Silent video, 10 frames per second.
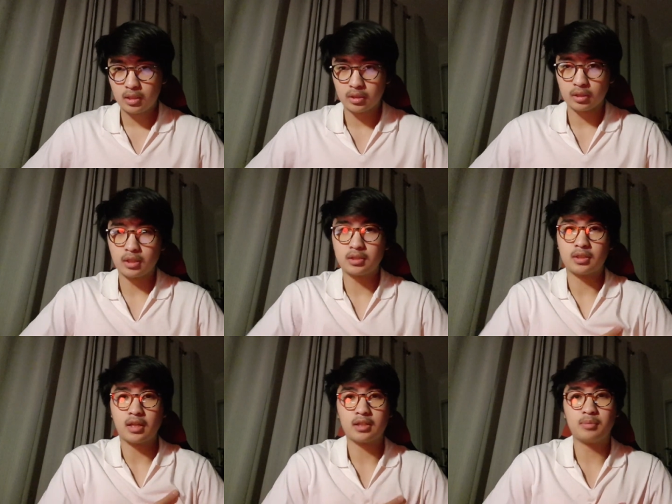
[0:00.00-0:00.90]
yeah, guys,
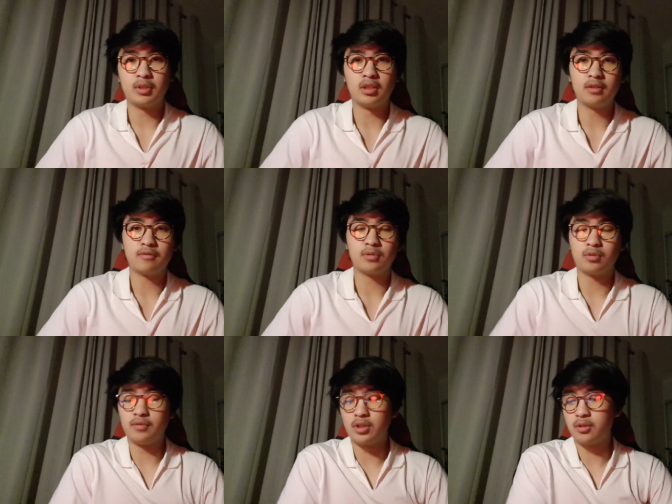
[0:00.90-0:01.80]
that has been it for the
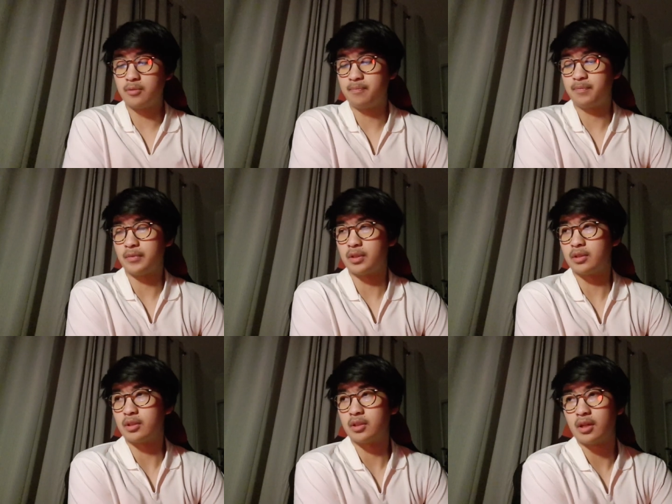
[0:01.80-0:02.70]
video.
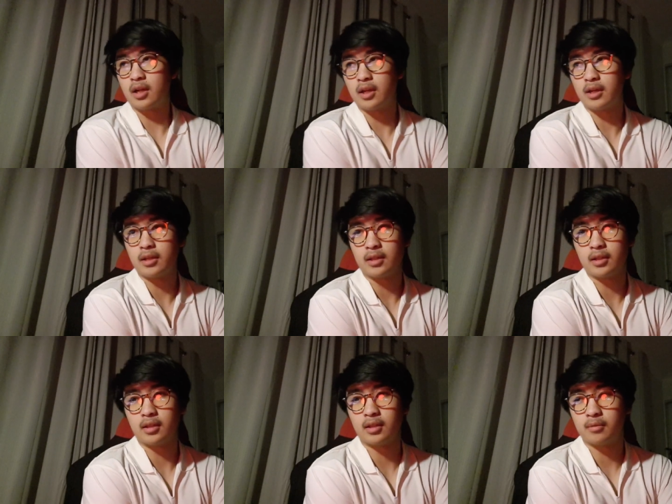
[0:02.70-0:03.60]
I
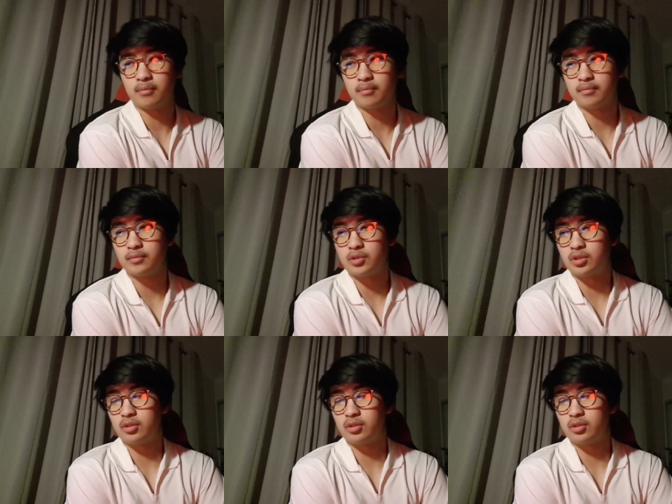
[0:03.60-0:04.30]
am